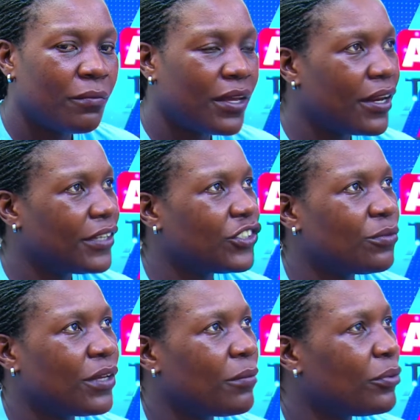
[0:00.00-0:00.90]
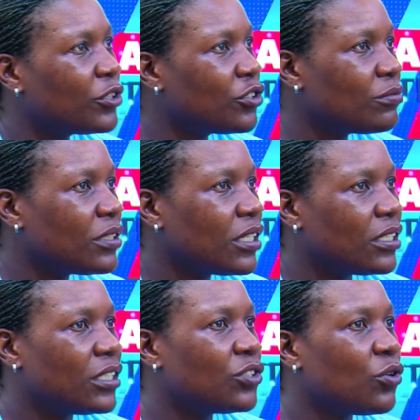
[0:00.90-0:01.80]
Ben and Jimmy approached me and
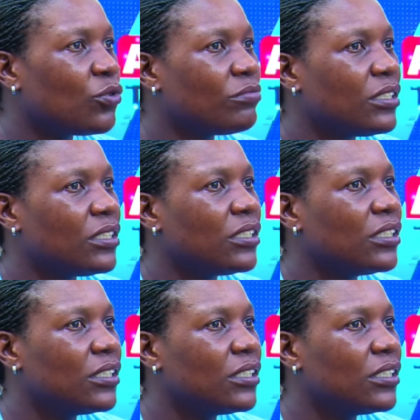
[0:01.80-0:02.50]
they told me,